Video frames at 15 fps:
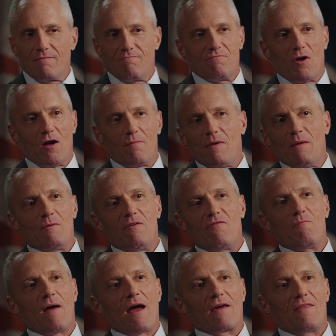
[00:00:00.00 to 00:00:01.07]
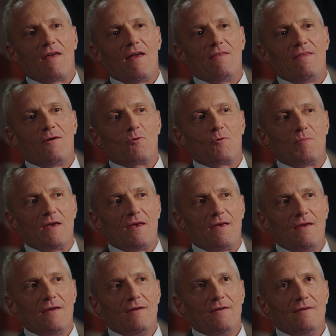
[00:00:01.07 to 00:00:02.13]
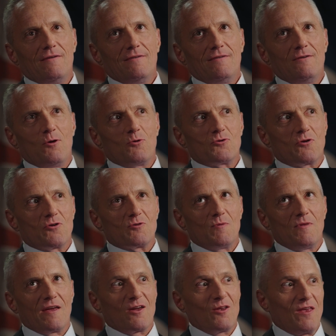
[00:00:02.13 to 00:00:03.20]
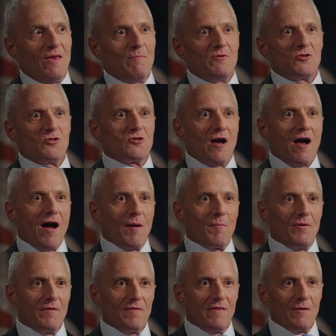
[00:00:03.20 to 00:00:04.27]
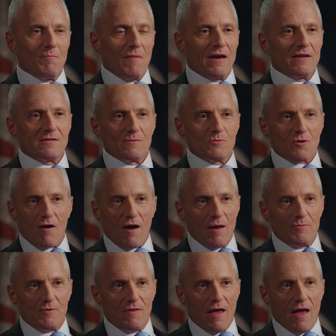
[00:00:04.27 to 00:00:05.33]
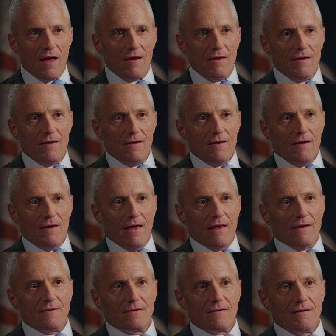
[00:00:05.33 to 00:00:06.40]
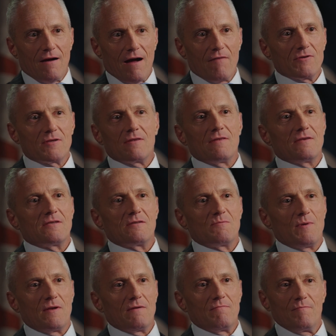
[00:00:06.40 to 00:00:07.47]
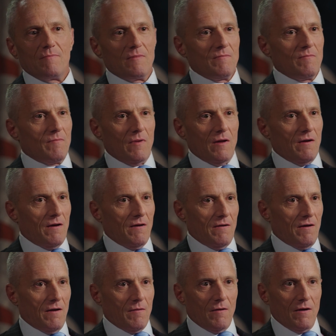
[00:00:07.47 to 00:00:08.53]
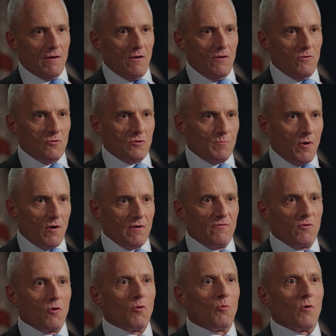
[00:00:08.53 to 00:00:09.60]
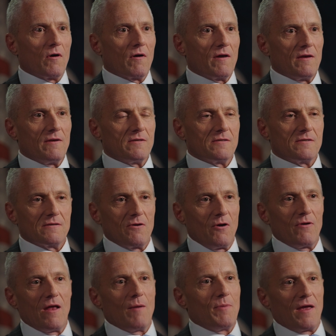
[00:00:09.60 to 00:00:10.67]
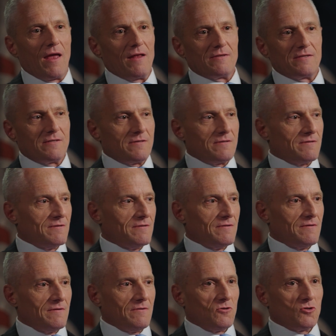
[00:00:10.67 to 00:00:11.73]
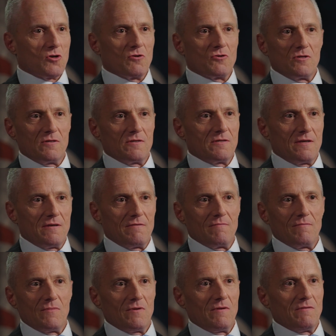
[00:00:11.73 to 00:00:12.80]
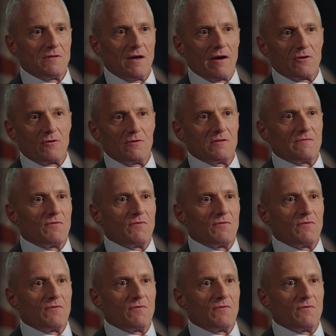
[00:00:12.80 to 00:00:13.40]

I thought maybe even back then there would be no churchman that could keep his job that might subscribe to that. And obviously this has been a huge part of your work, is going up against churches and doctrines.